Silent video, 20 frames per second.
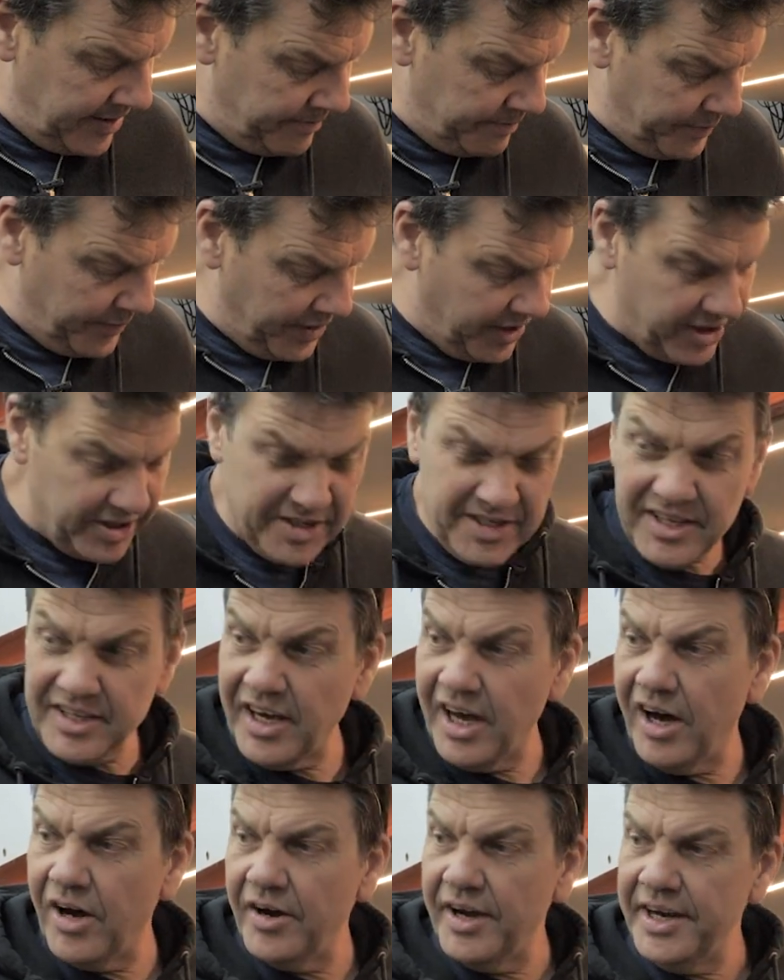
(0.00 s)
because of the
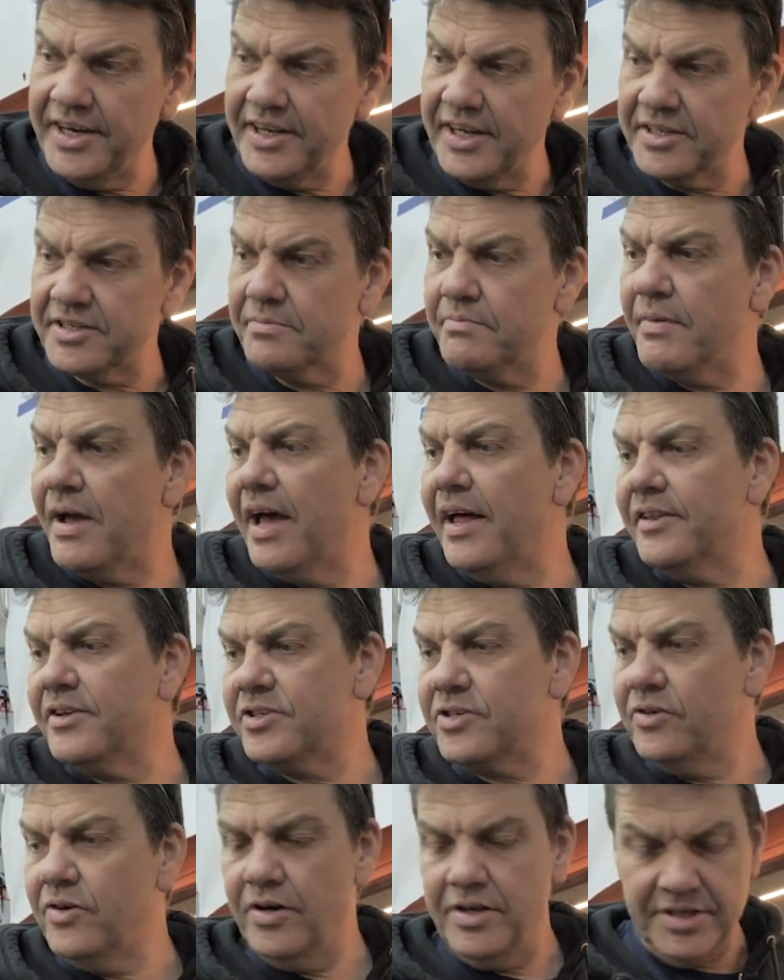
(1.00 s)
hole, it doesn't matter the
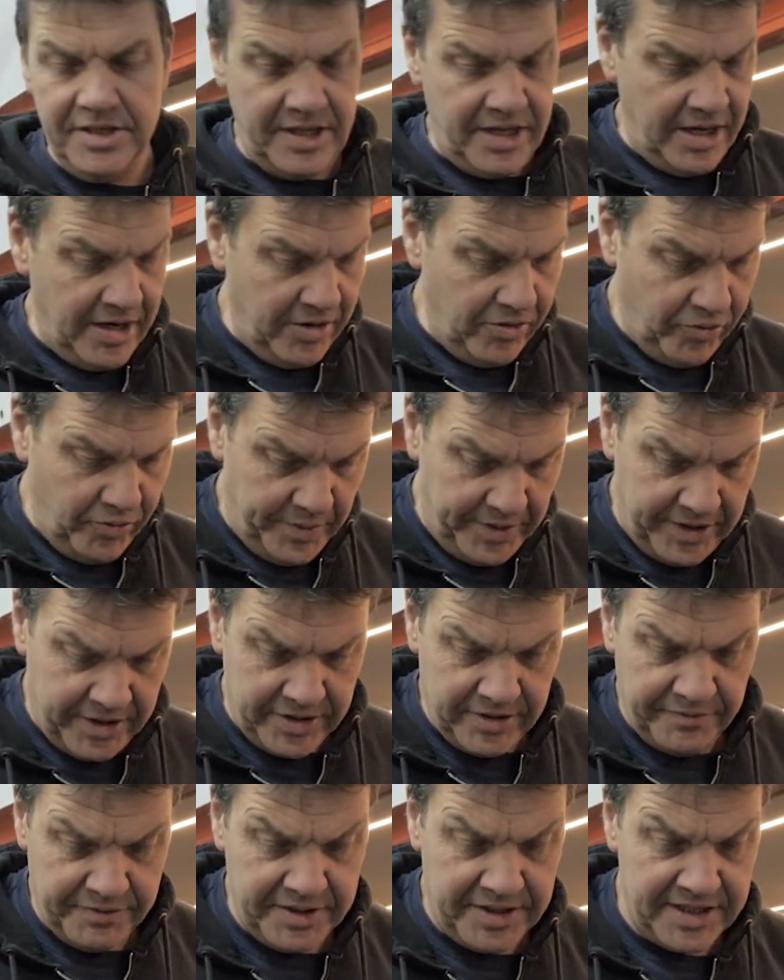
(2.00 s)
size of the hole because
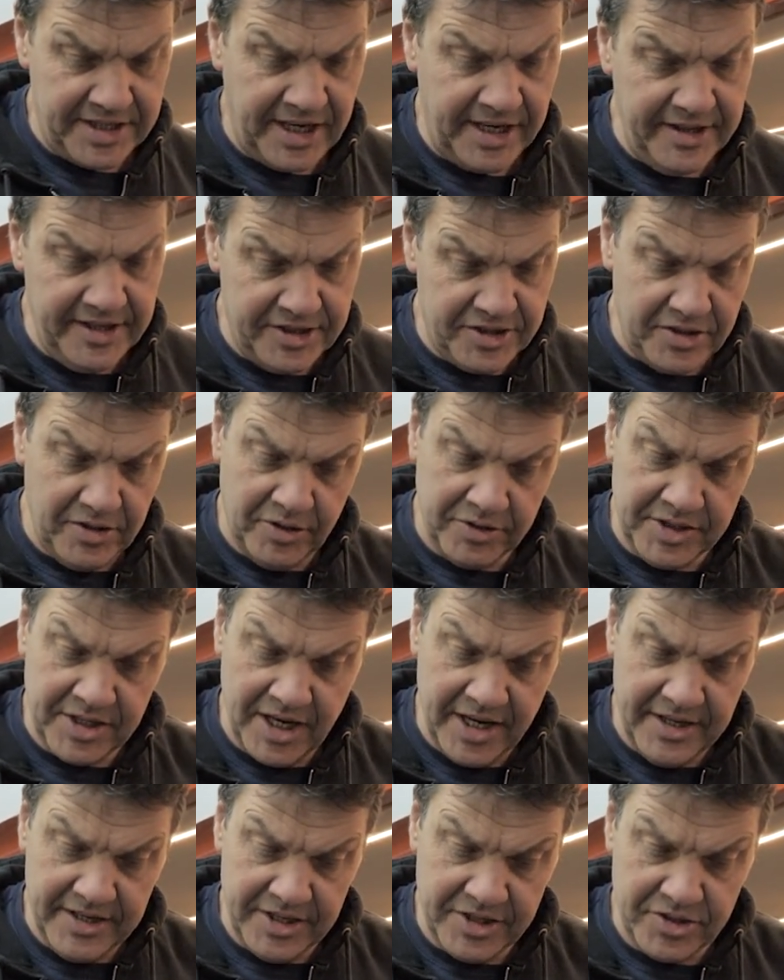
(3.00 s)
obviously I'll
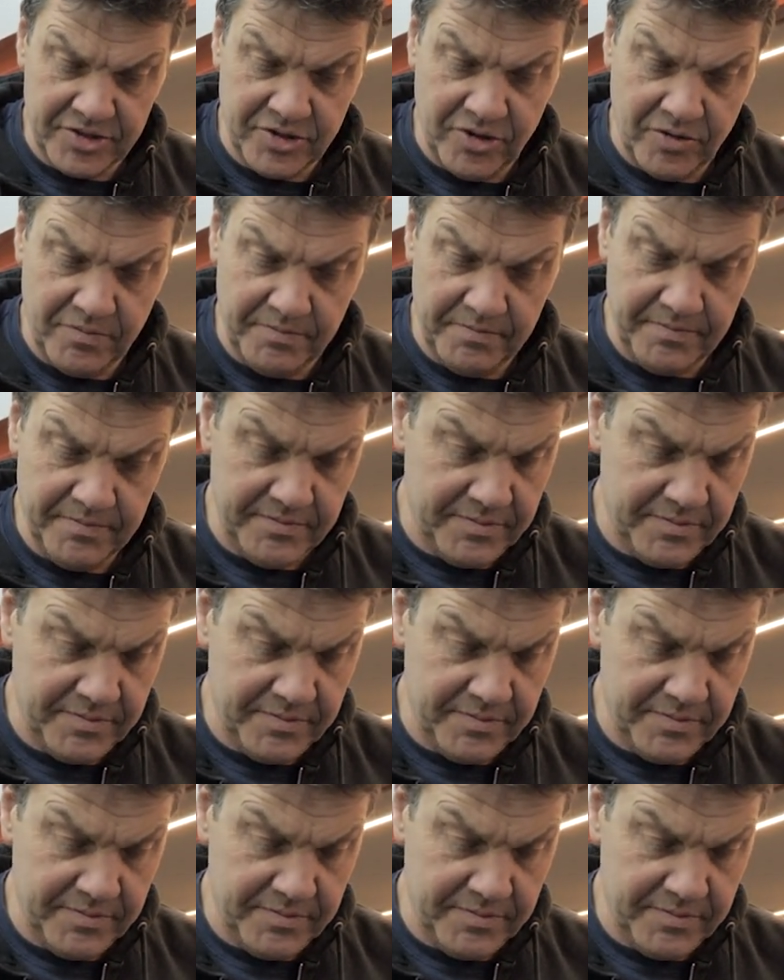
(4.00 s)
take this top